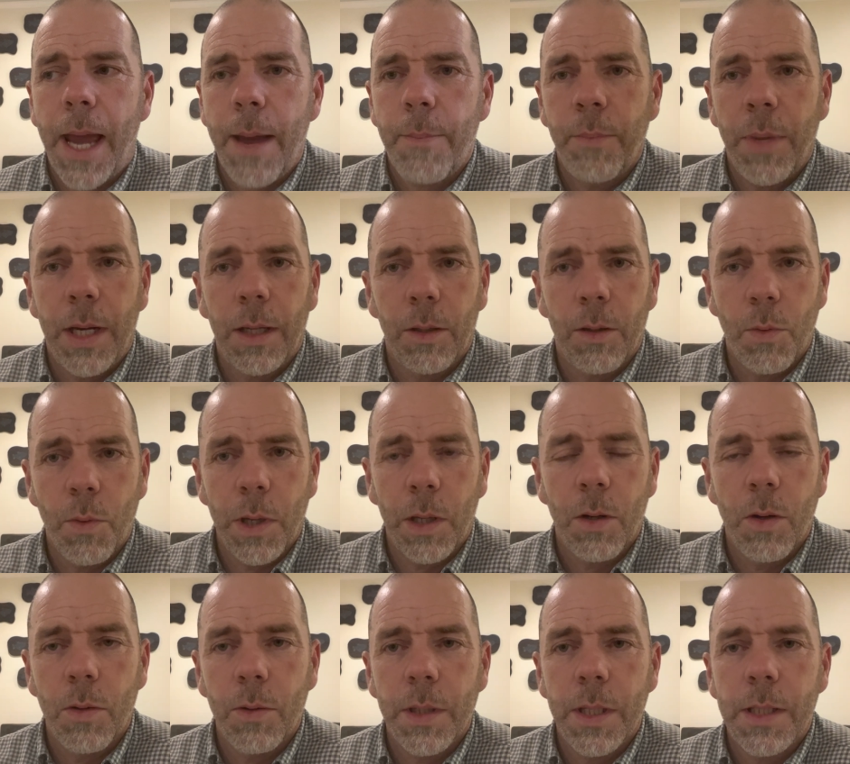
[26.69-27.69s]
been going
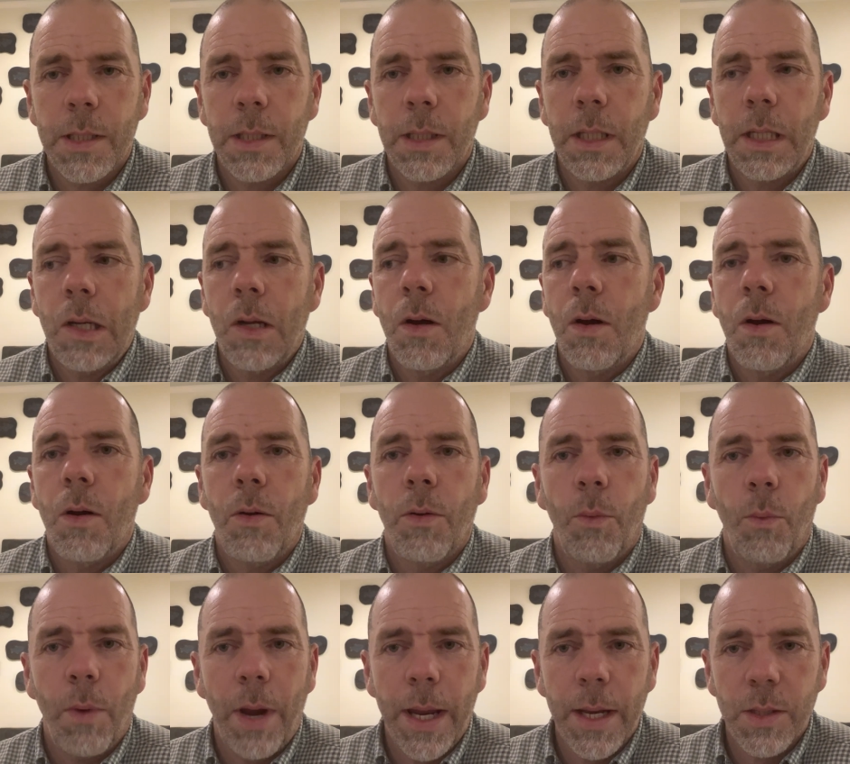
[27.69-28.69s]
on at City Hall, the
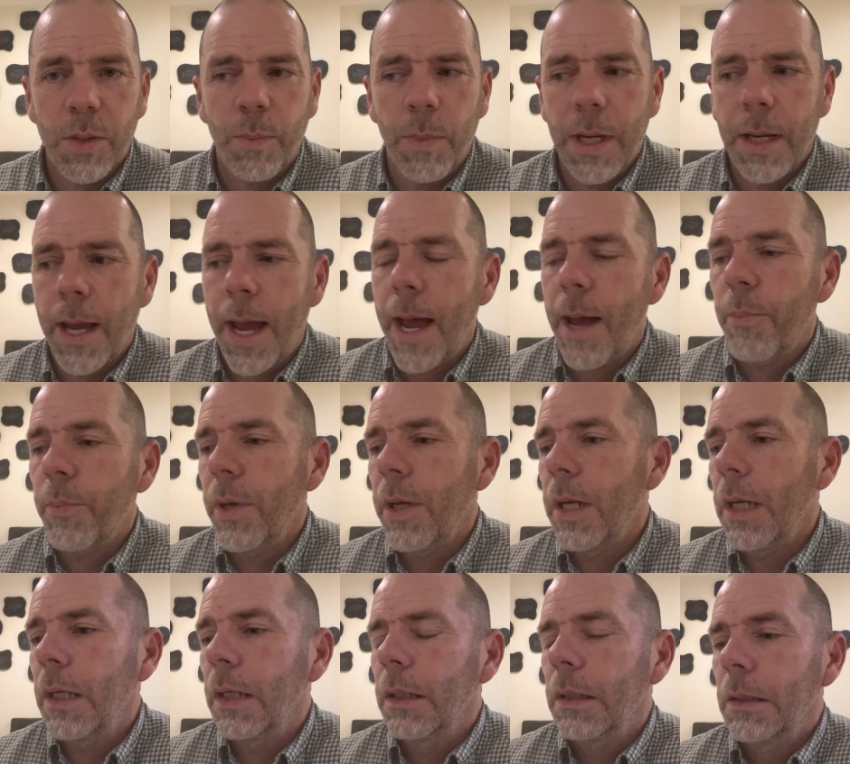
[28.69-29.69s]
way it's been
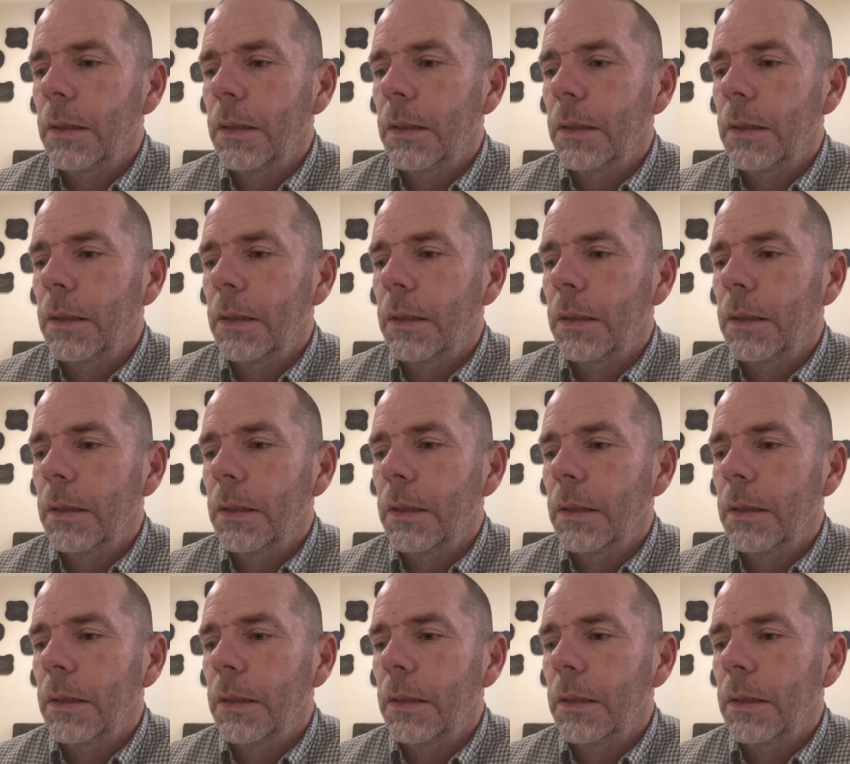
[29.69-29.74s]
happening.